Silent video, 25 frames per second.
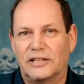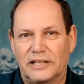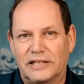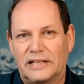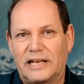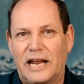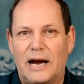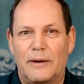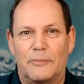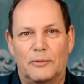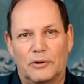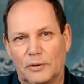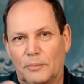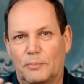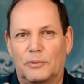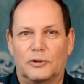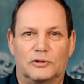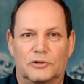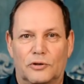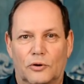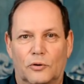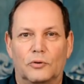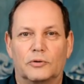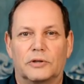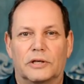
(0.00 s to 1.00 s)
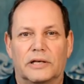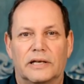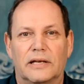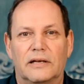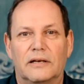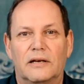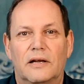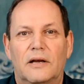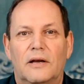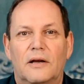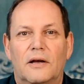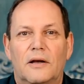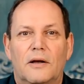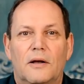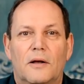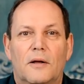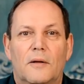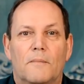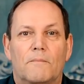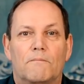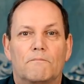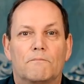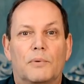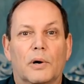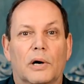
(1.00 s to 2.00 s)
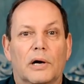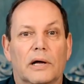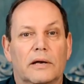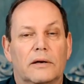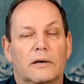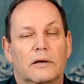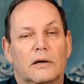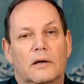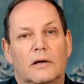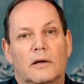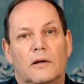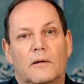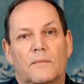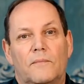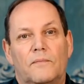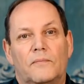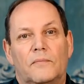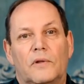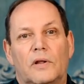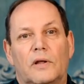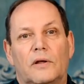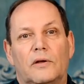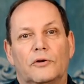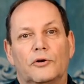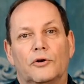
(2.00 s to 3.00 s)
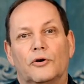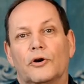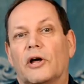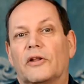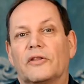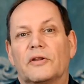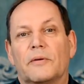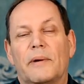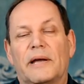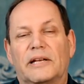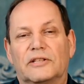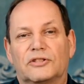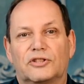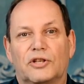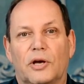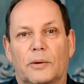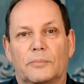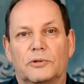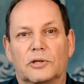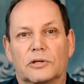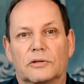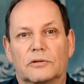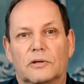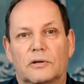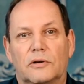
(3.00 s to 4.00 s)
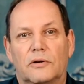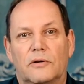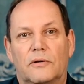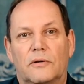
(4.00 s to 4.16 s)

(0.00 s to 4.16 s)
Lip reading: the camera and the person holding it, but you're not the main subject.